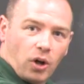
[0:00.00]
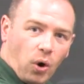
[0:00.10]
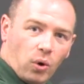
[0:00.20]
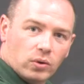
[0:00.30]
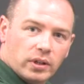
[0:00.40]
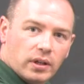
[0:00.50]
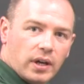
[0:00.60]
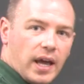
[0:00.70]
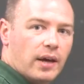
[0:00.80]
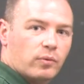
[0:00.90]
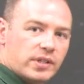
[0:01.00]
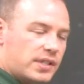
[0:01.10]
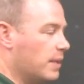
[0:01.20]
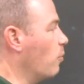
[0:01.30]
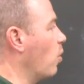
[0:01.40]
cold, and we
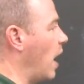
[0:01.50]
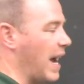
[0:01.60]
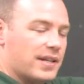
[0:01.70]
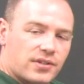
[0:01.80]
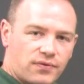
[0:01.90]
see more ice